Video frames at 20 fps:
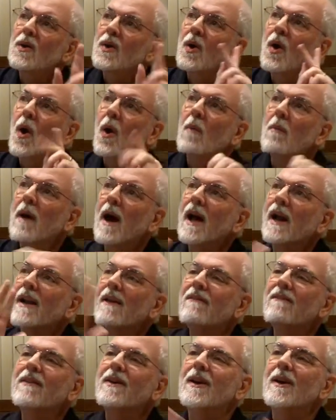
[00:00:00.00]

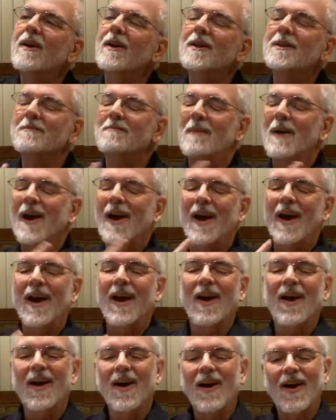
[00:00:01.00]
Nobody fills
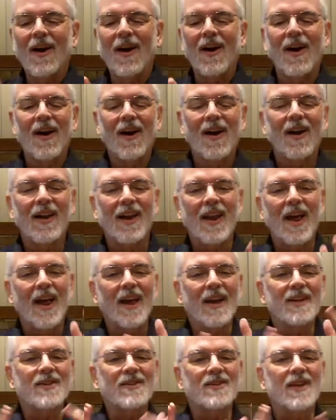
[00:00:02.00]
my heart
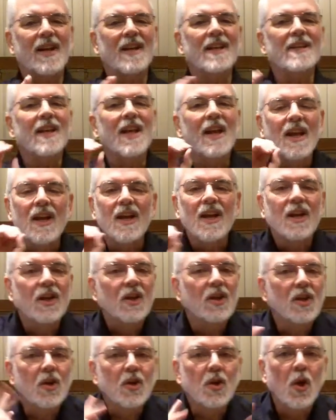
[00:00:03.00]
like Jesus.
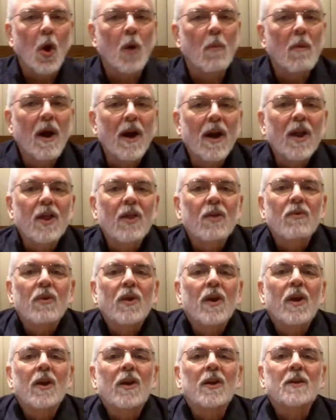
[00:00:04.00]
Nobody
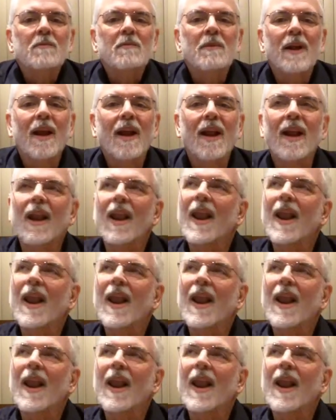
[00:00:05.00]
thrills me